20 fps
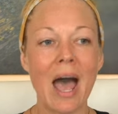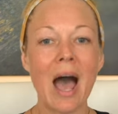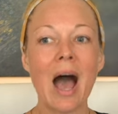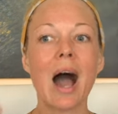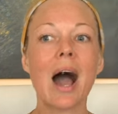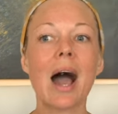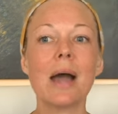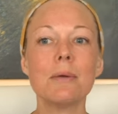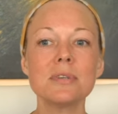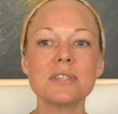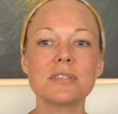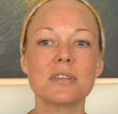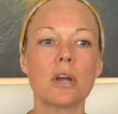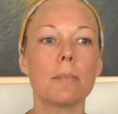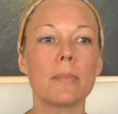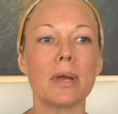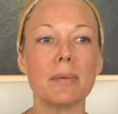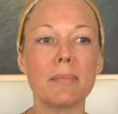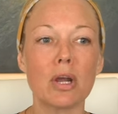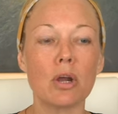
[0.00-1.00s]
I would start
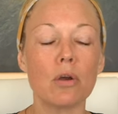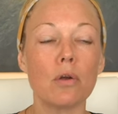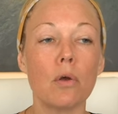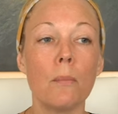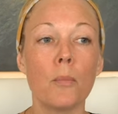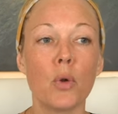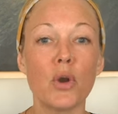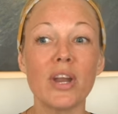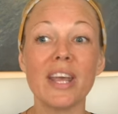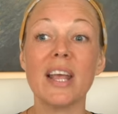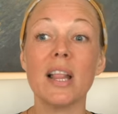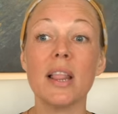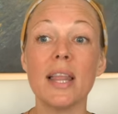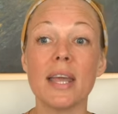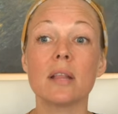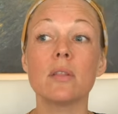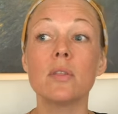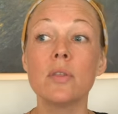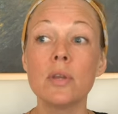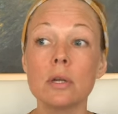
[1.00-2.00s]
my miracle morning at
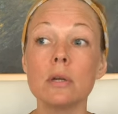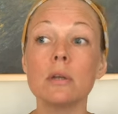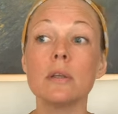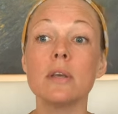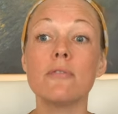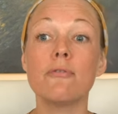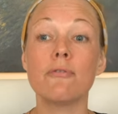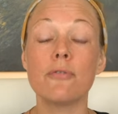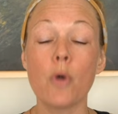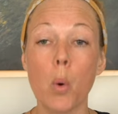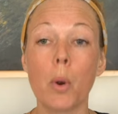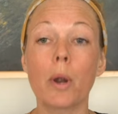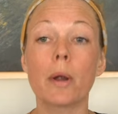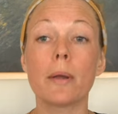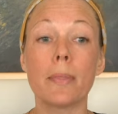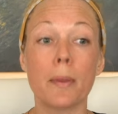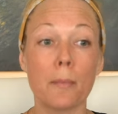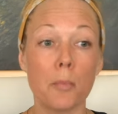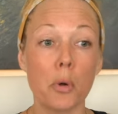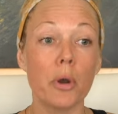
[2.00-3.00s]
like literally 4
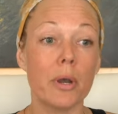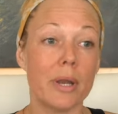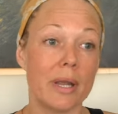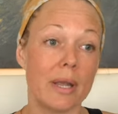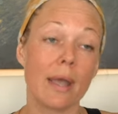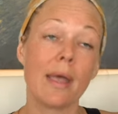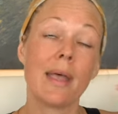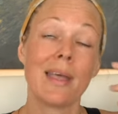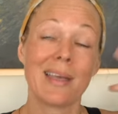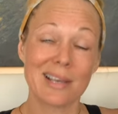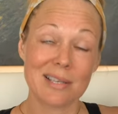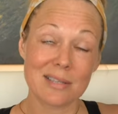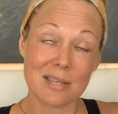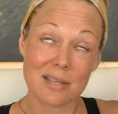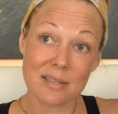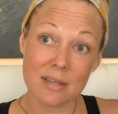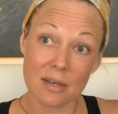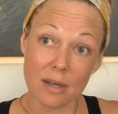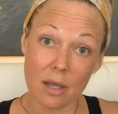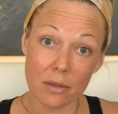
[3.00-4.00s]
in the morning, because
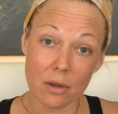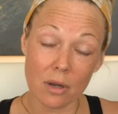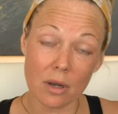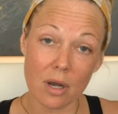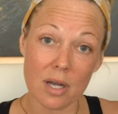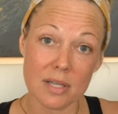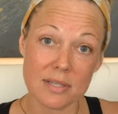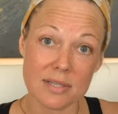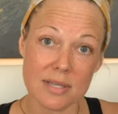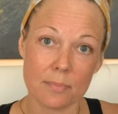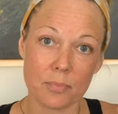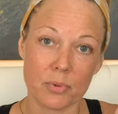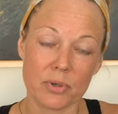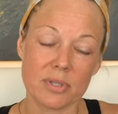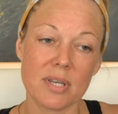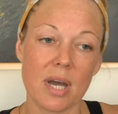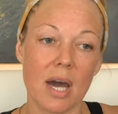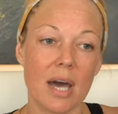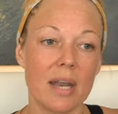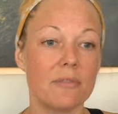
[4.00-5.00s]
that's another concept we're
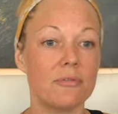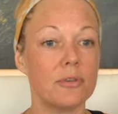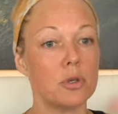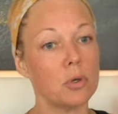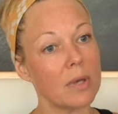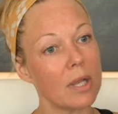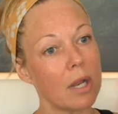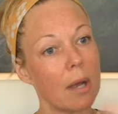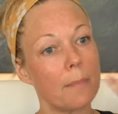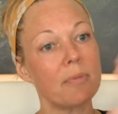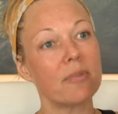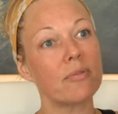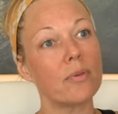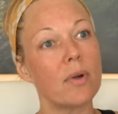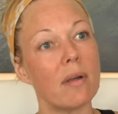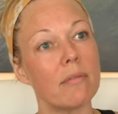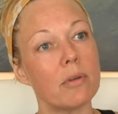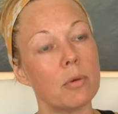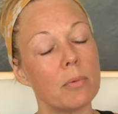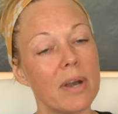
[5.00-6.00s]
taught. If you get up before
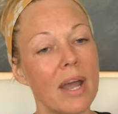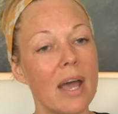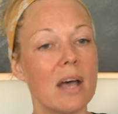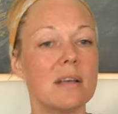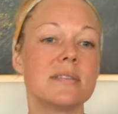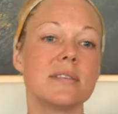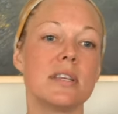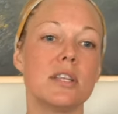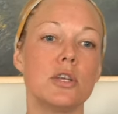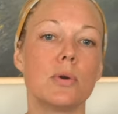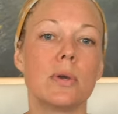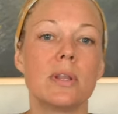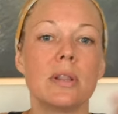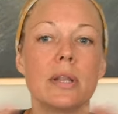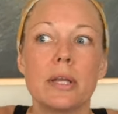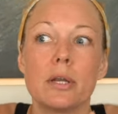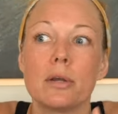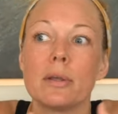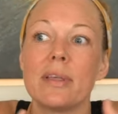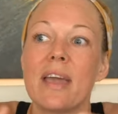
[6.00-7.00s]
everyone else and you can
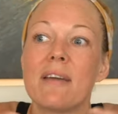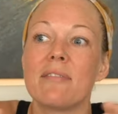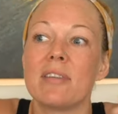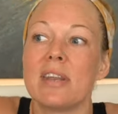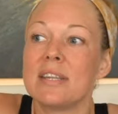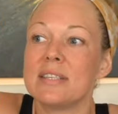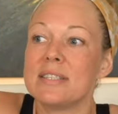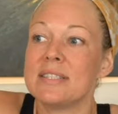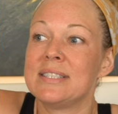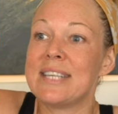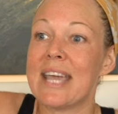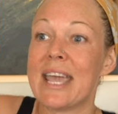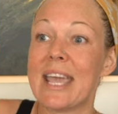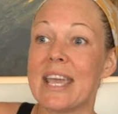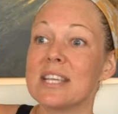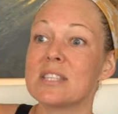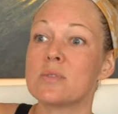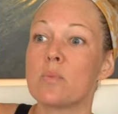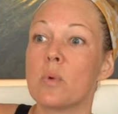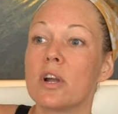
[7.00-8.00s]
literally have a
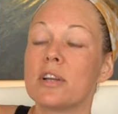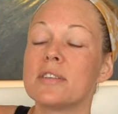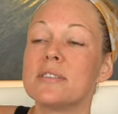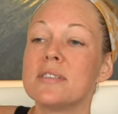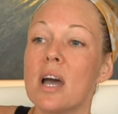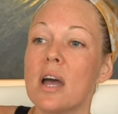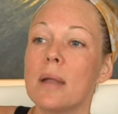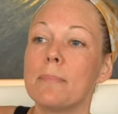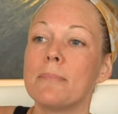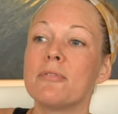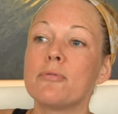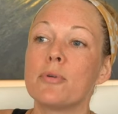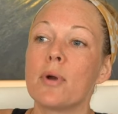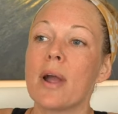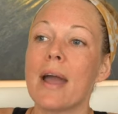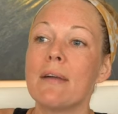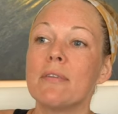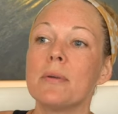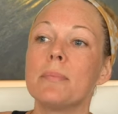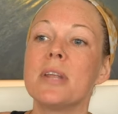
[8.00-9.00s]
day's work done before
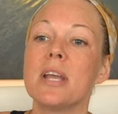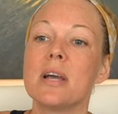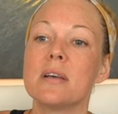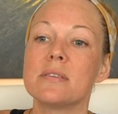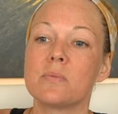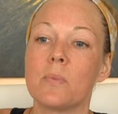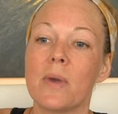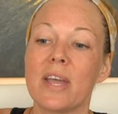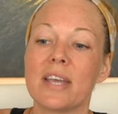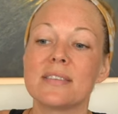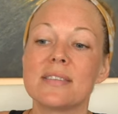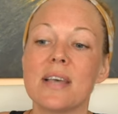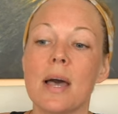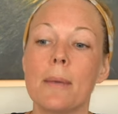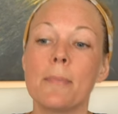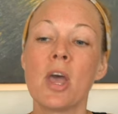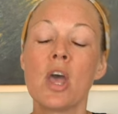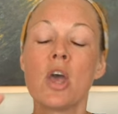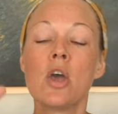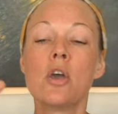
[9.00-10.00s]
everybody else wakes
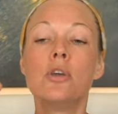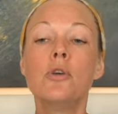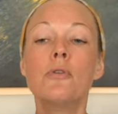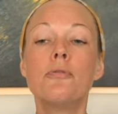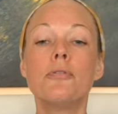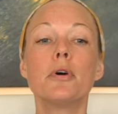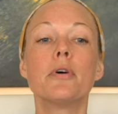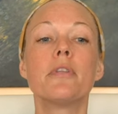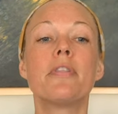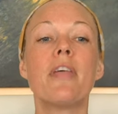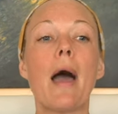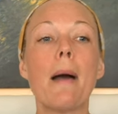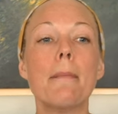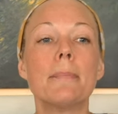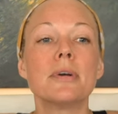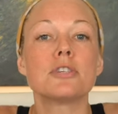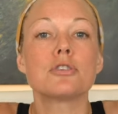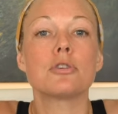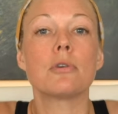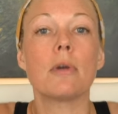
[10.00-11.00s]
up, you feel that
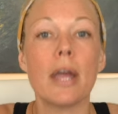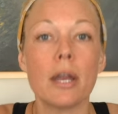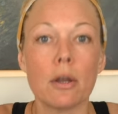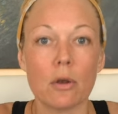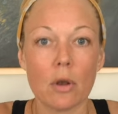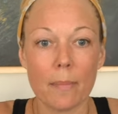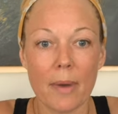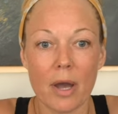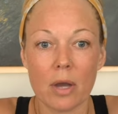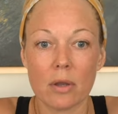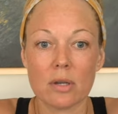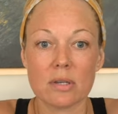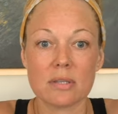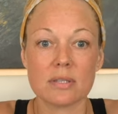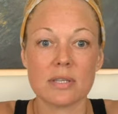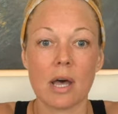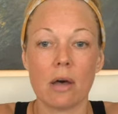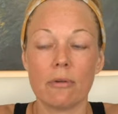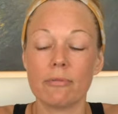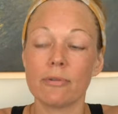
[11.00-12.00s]
much greater about
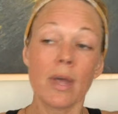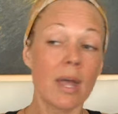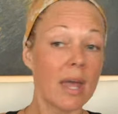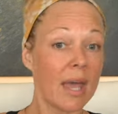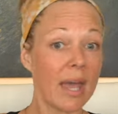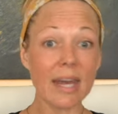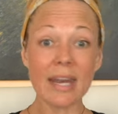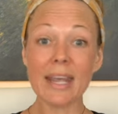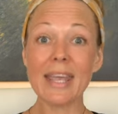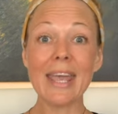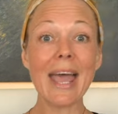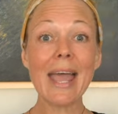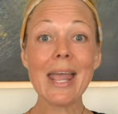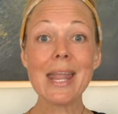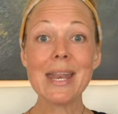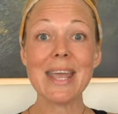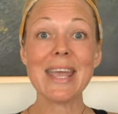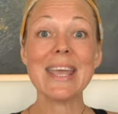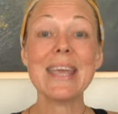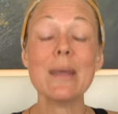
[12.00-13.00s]
yourself. And
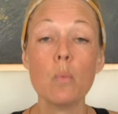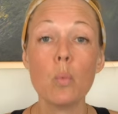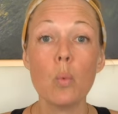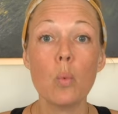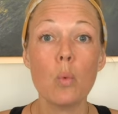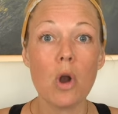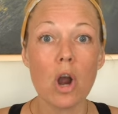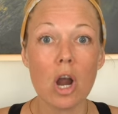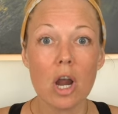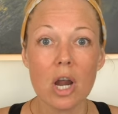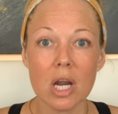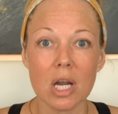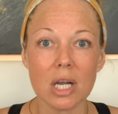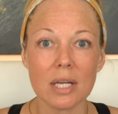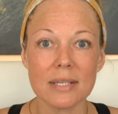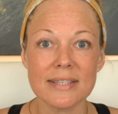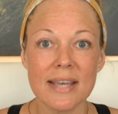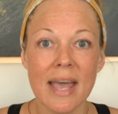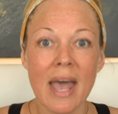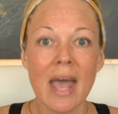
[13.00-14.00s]
again, it
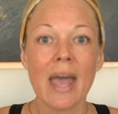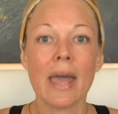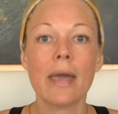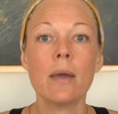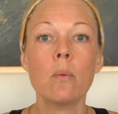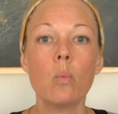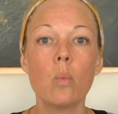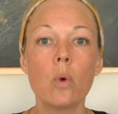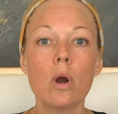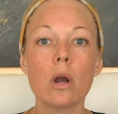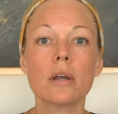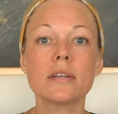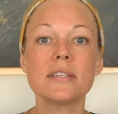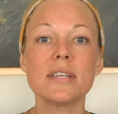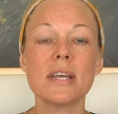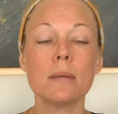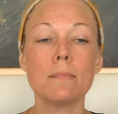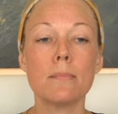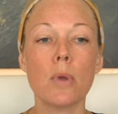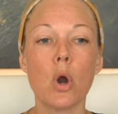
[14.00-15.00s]
worked. It worked
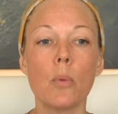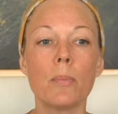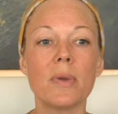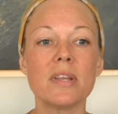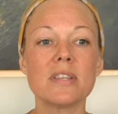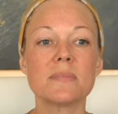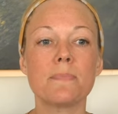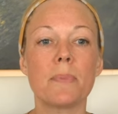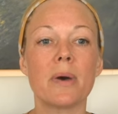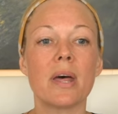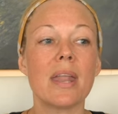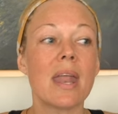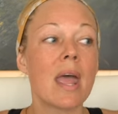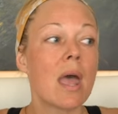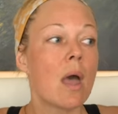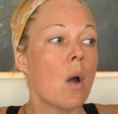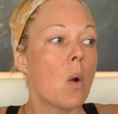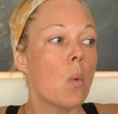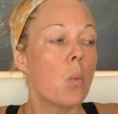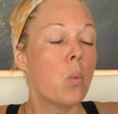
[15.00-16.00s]
in moments, but
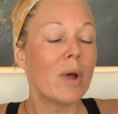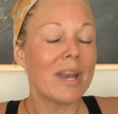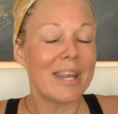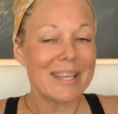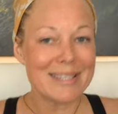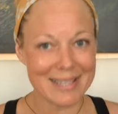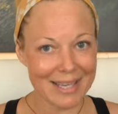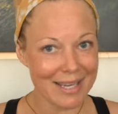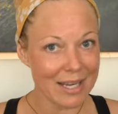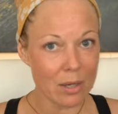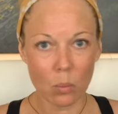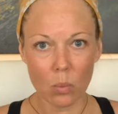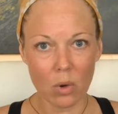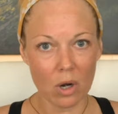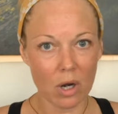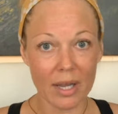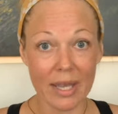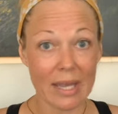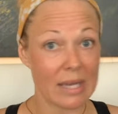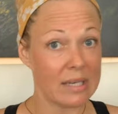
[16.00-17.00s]
when it didn't
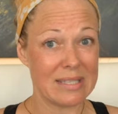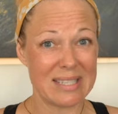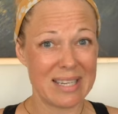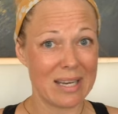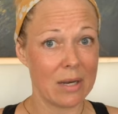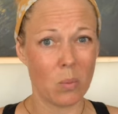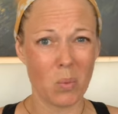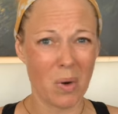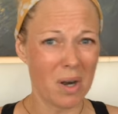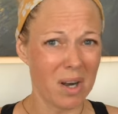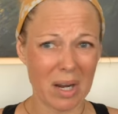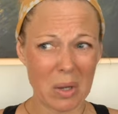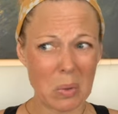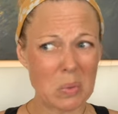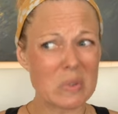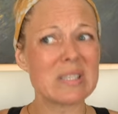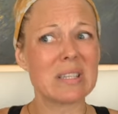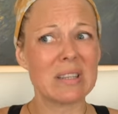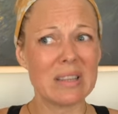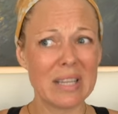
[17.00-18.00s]
work, it didn't work. It
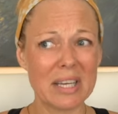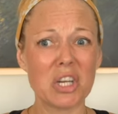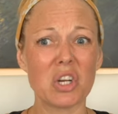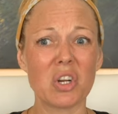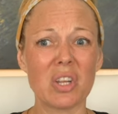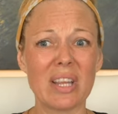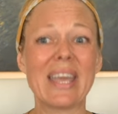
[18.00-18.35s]
was literally,